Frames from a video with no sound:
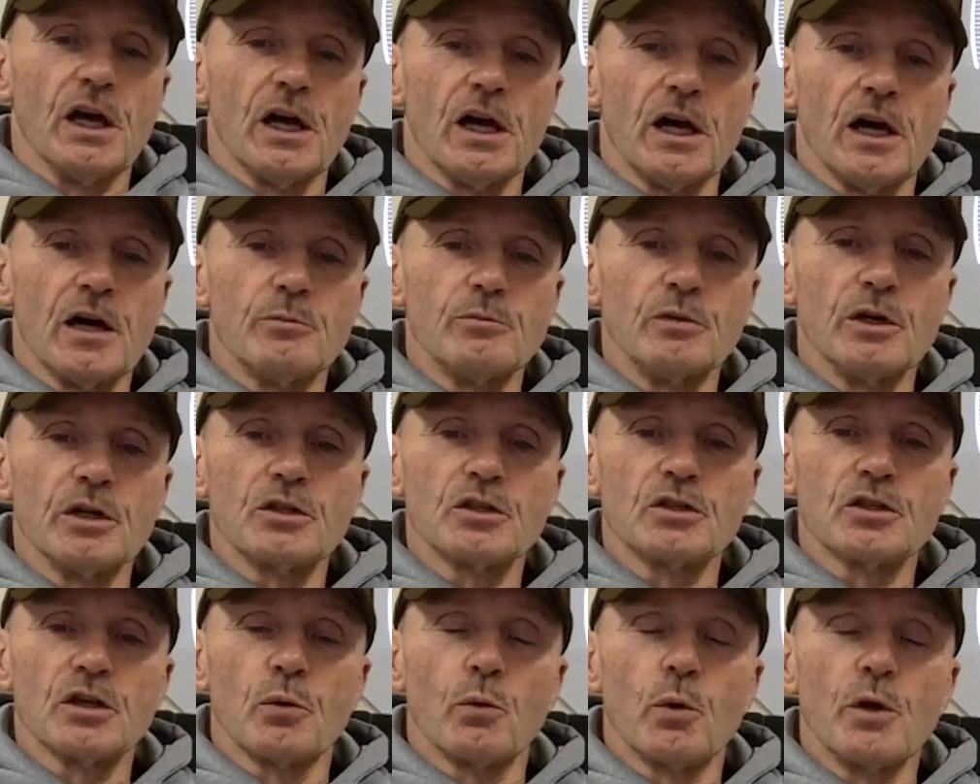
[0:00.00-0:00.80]
Uh,
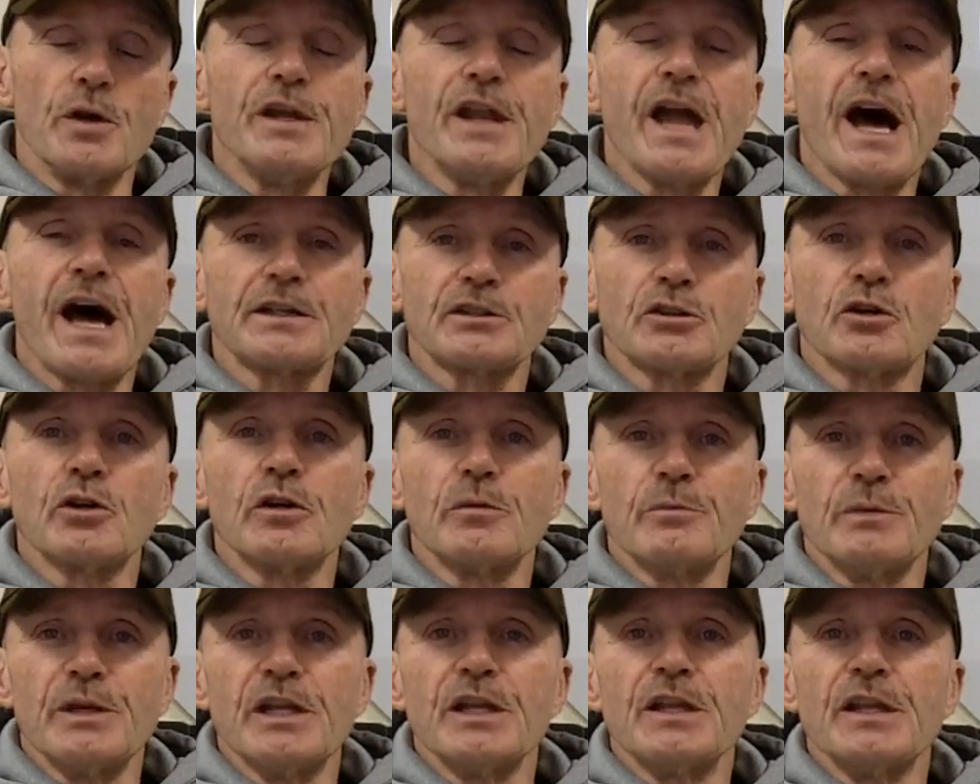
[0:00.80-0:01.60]
but uh, we're not
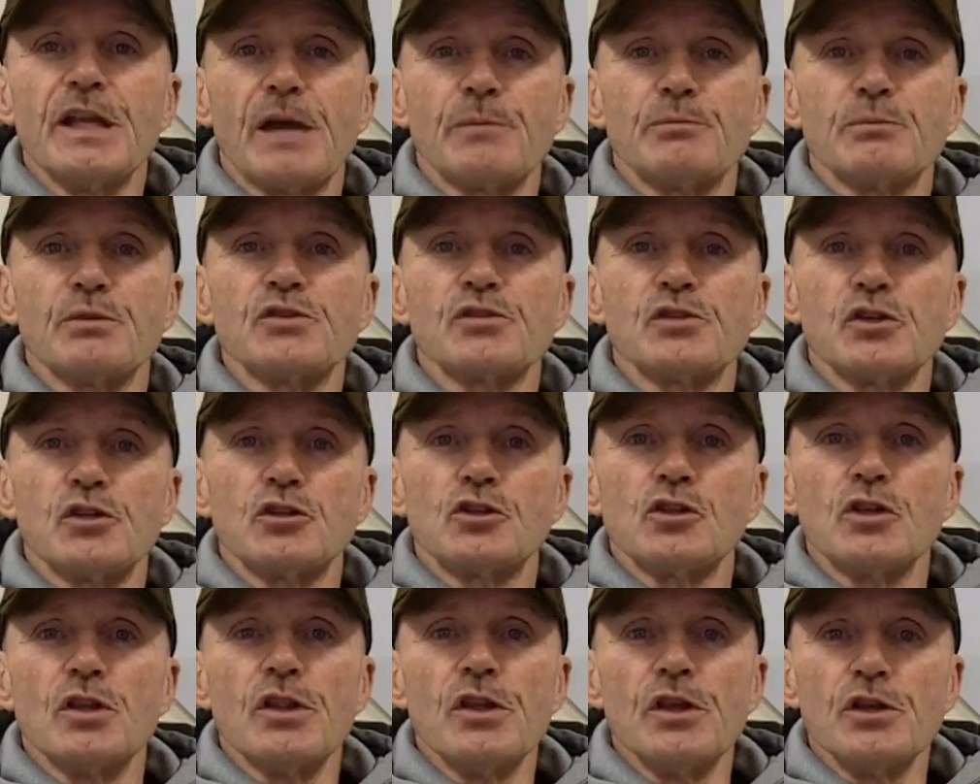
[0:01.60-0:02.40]
going to be in that
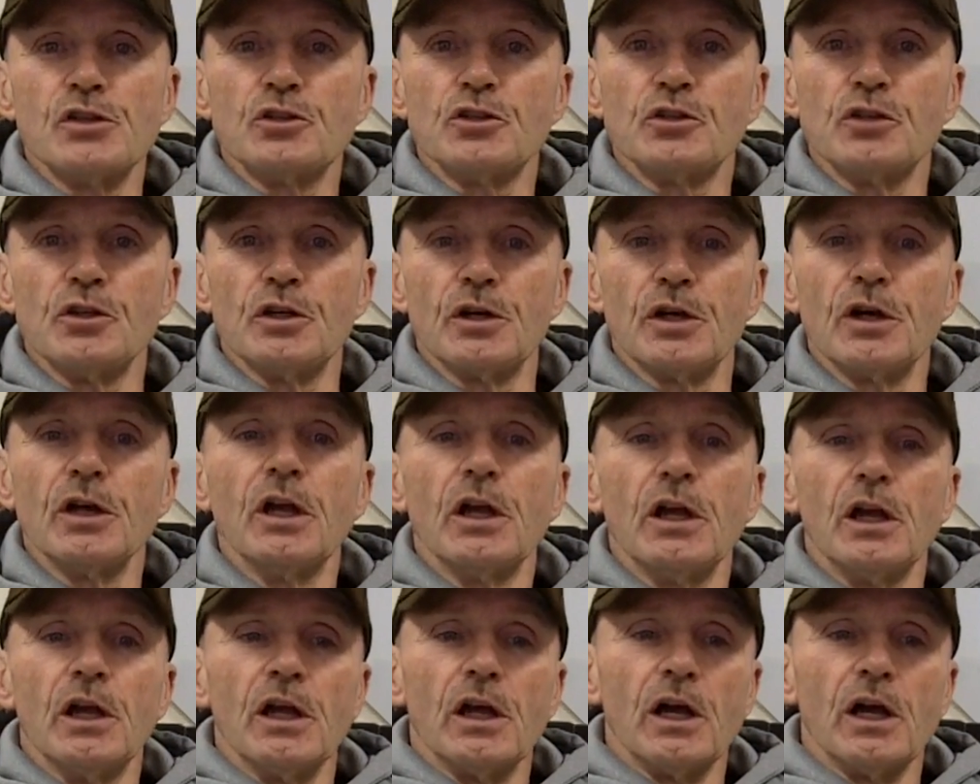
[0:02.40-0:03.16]
position this year,